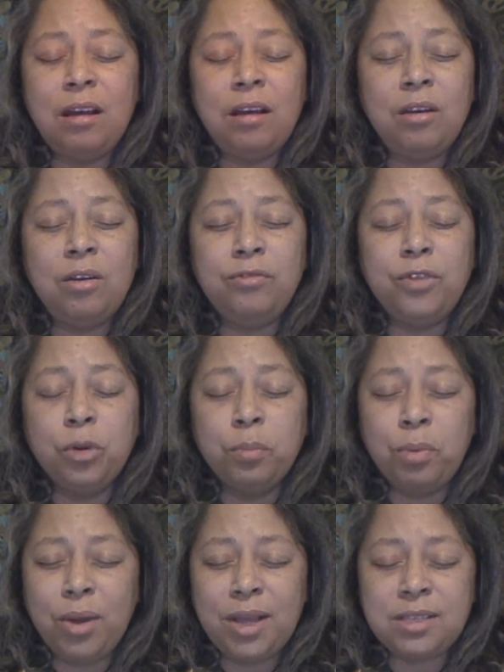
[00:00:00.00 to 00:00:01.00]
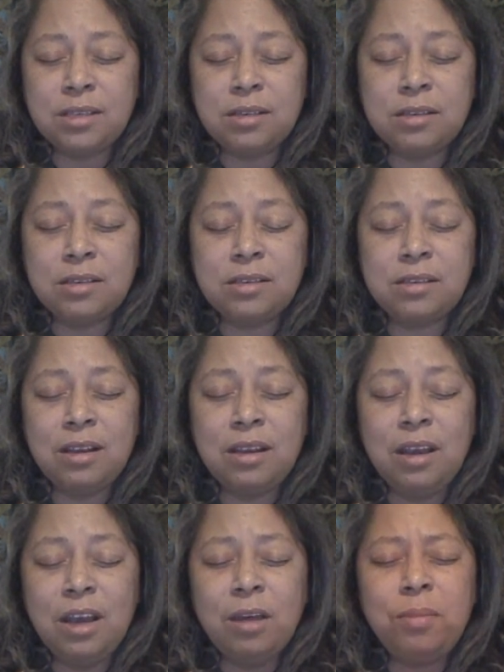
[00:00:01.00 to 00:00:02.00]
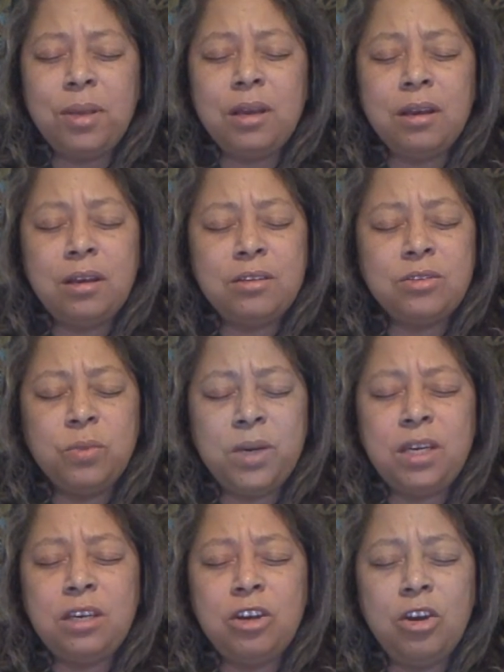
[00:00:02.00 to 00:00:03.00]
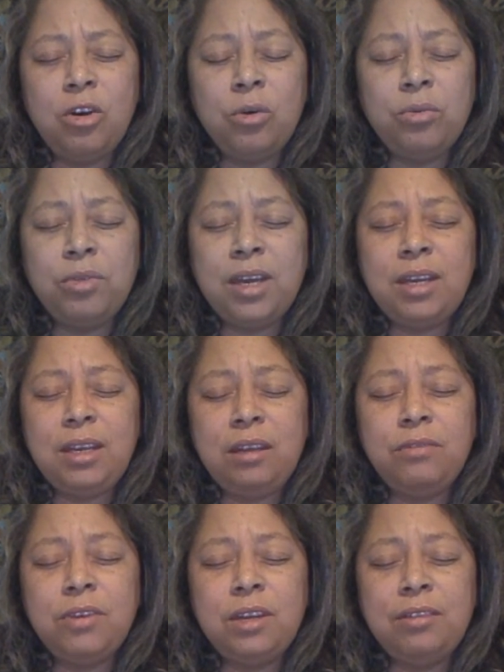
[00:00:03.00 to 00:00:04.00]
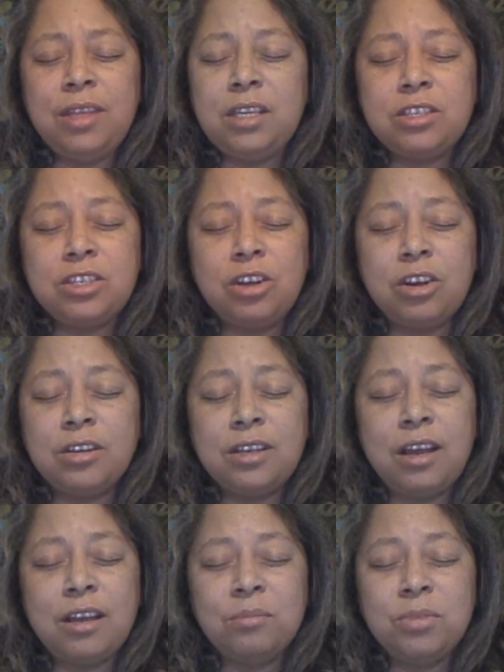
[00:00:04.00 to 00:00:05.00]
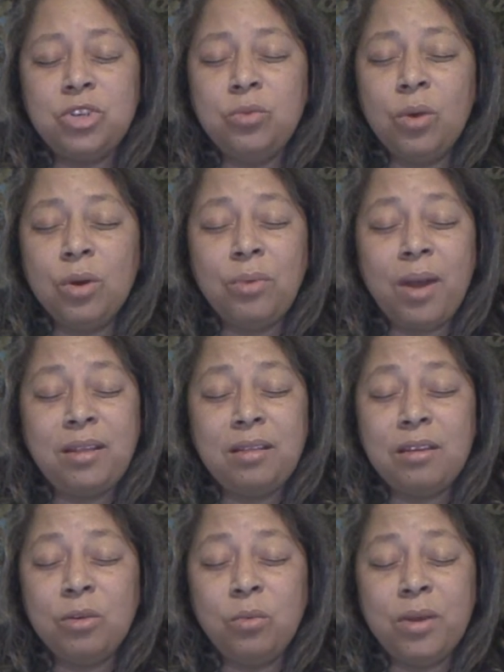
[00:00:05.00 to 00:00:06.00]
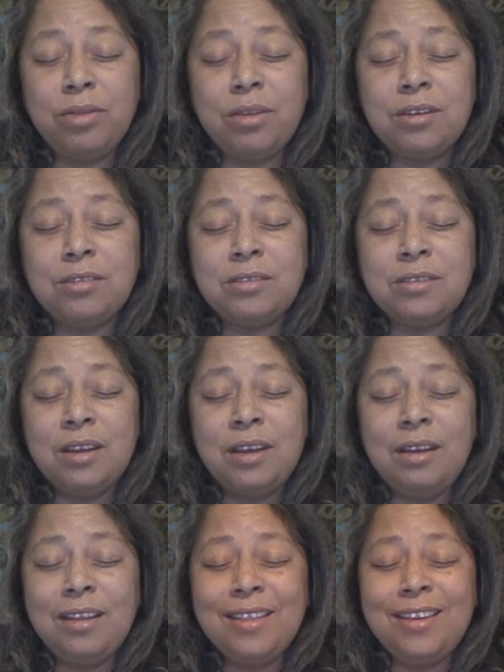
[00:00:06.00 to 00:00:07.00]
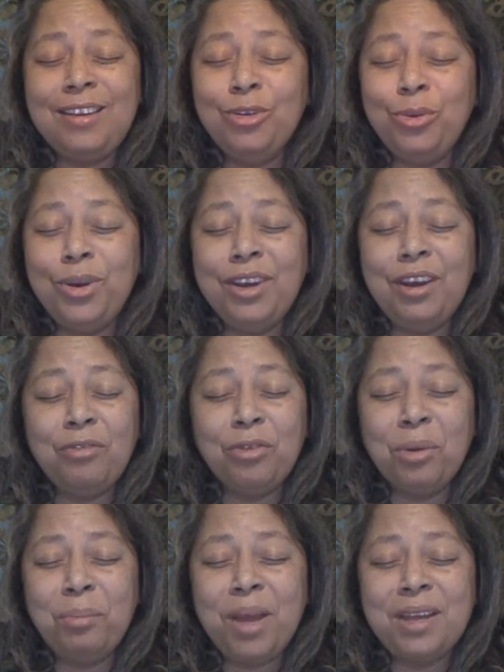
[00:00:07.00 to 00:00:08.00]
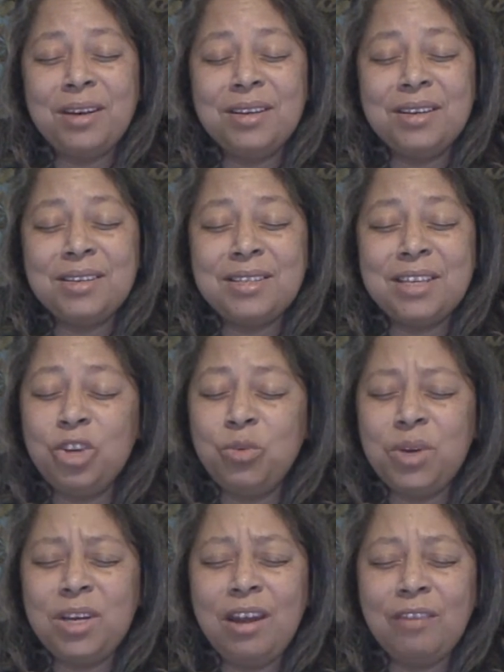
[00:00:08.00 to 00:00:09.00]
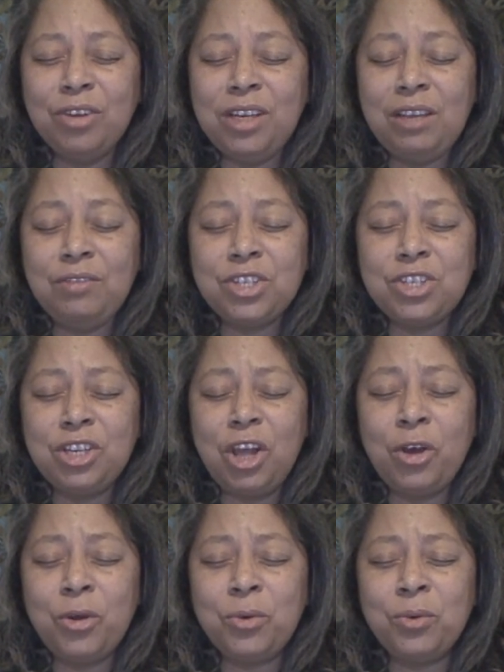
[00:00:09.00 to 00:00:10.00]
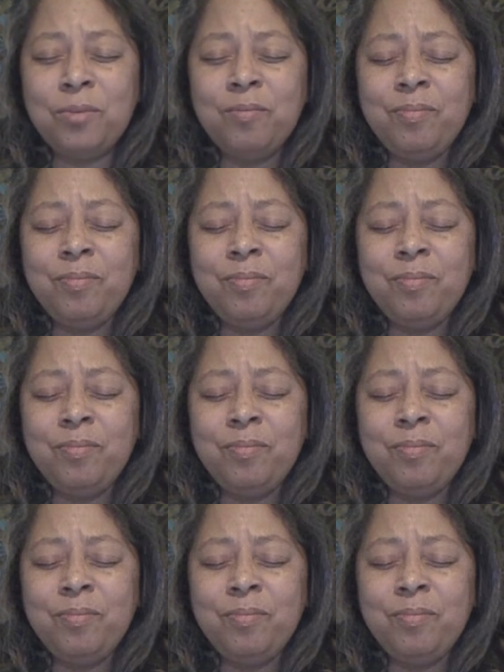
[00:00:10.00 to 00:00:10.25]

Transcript: of your presence, because we know that even in these dark times, you are right there with us, that you would never abandon us, that you would never leave us alone,